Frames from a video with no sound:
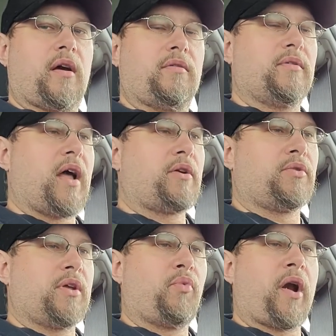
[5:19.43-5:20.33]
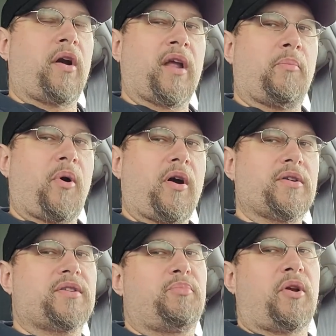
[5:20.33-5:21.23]
Not only wearing of
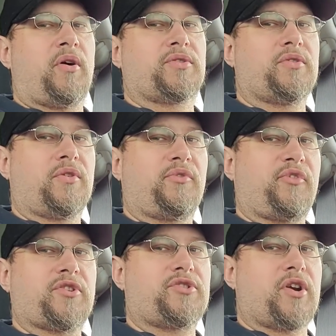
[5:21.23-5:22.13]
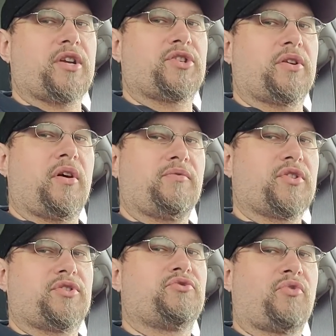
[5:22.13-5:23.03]
parts, but also the frustration of
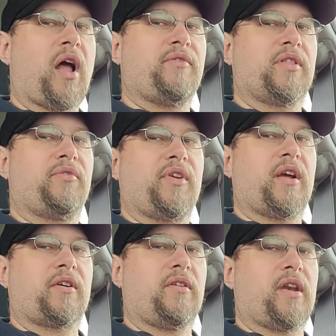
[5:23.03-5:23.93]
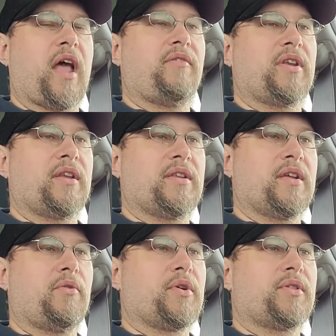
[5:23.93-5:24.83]
just driving the vehicle and having to
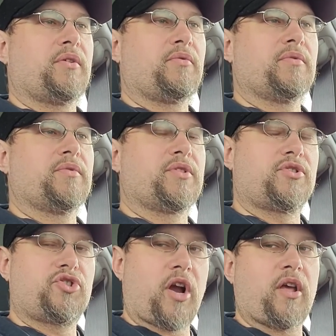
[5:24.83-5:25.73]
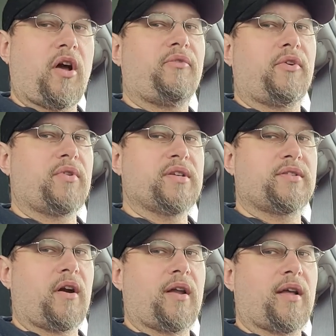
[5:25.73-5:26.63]
deal with it shutting off and
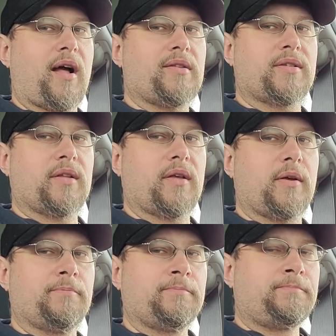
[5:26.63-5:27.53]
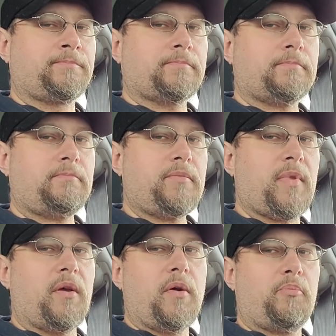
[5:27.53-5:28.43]
restarting constantly.
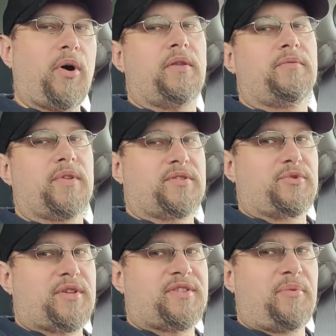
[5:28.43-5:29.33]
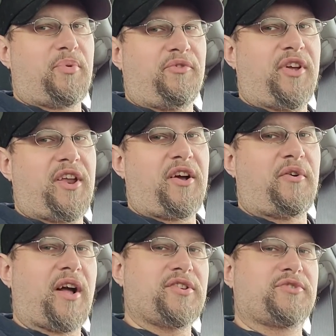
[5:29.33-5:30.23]
But this was a simple video.
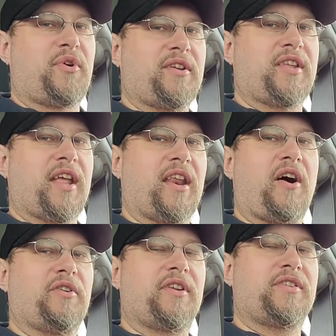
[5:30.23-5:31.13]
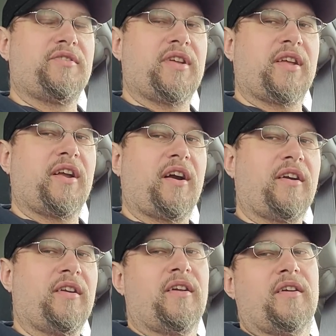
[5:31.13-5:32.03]
I just wanted to get it out to you here.
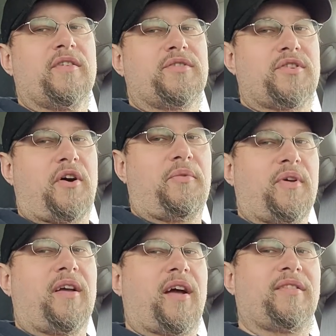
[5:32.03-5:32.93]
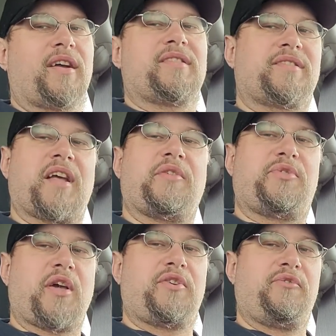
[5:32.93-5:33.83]
So I'd like to say
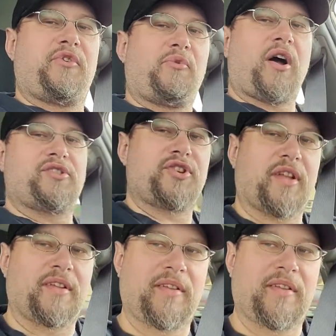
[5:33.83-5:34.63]
thank you for watching.